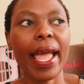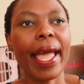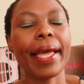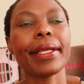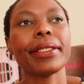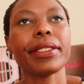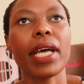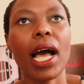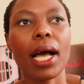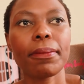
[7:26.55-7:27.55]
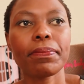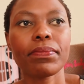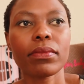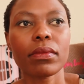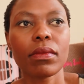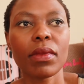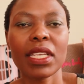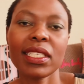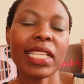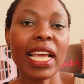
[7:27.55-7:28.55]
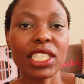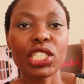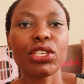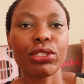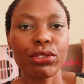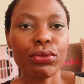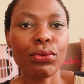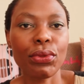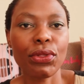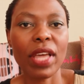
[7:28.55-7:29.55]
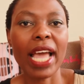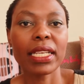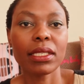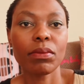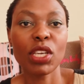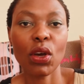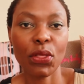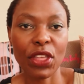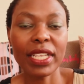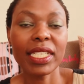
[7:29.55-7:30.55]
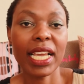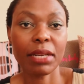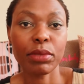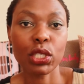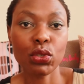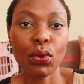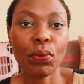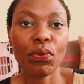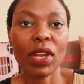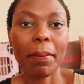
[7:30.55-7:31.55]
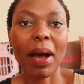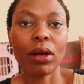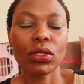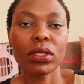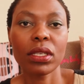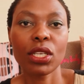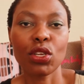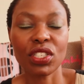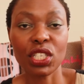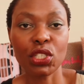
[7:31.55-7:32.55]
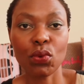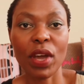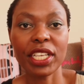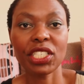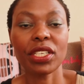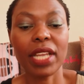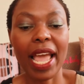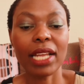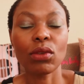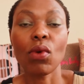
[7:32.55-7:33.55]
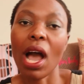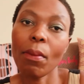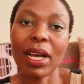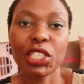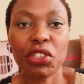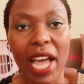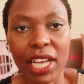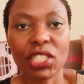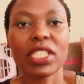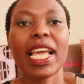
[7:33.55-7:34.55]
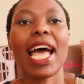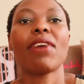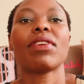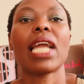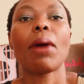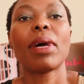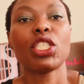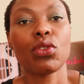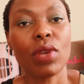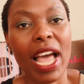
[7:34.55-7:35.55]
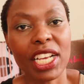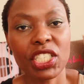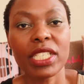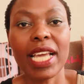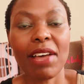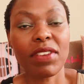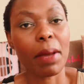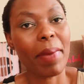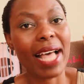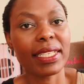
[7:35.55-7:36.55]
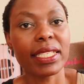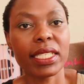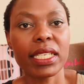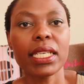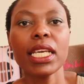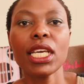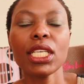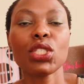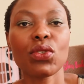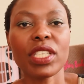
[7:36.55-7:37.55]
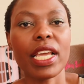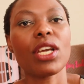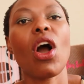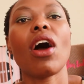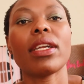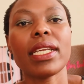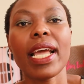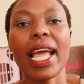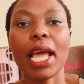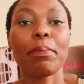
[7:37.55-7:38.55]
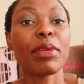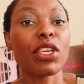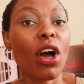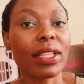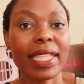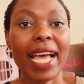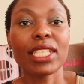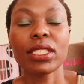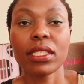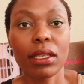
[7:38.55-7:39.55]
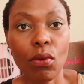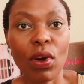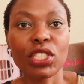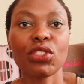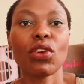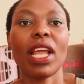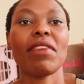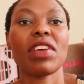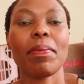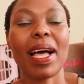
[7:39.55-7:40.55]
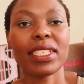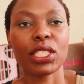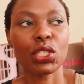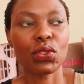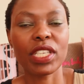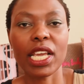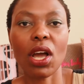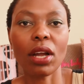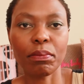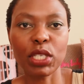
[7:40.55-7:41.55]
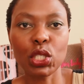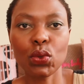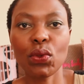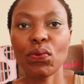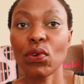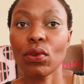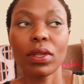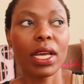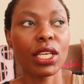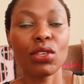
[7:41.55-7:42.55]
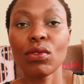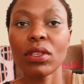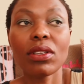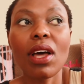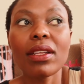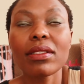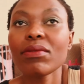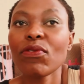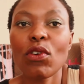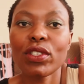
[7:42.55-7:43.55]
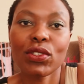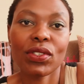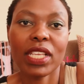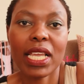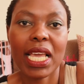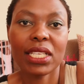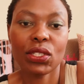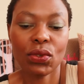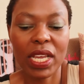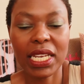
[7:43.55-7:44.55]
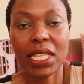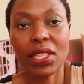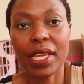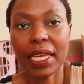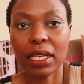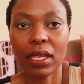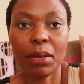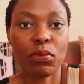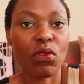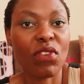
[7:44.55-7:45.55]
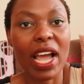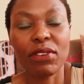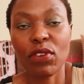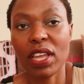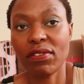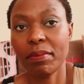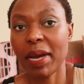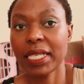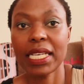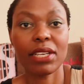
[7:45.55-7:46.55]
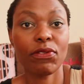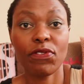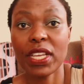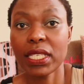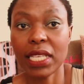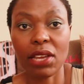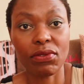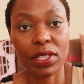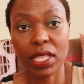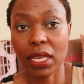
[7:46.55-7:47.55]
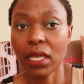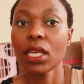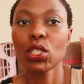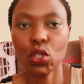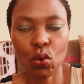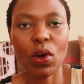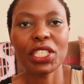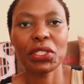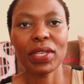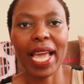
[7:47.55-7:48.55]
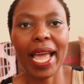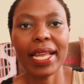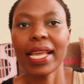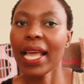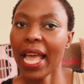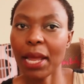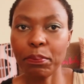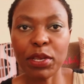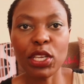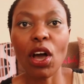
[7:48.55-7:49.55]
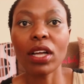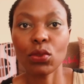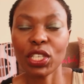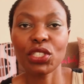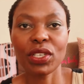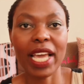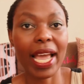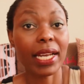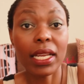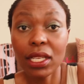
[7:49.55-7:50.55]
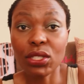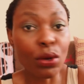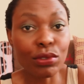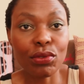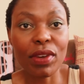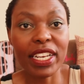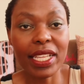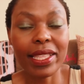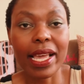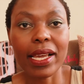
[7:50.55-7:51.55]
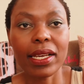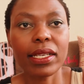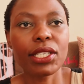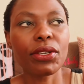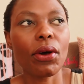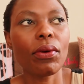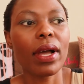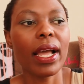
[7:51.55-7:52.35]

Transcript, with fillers: and um, stand in your truth and be authentic and be truthful about your situation and how much you actually have and how much you actually have capacity to take on and beyond that what you don't have capacity to take on be truthful you you're not forced to say yes to anything and, and provide for everybody and fix everything do what you can and beyond what you can don't do anything you know